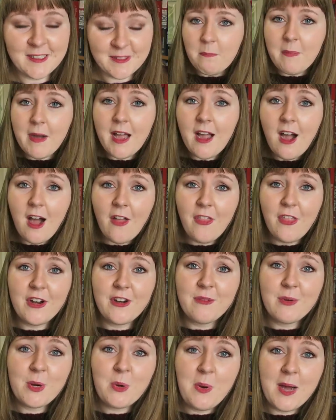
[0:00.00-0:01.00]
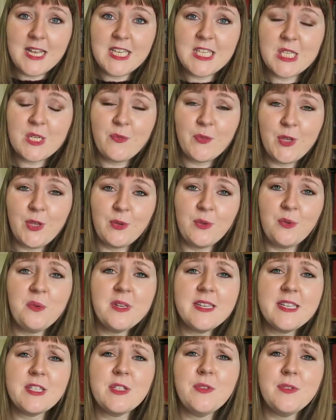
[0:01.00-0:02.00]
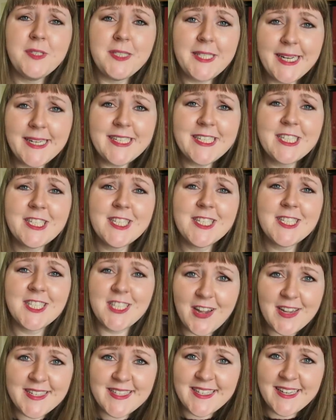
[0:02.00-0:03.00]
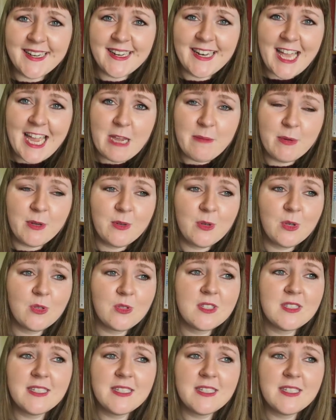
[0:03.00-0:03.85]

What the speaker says: My other request for you is to ditch the sizing labels.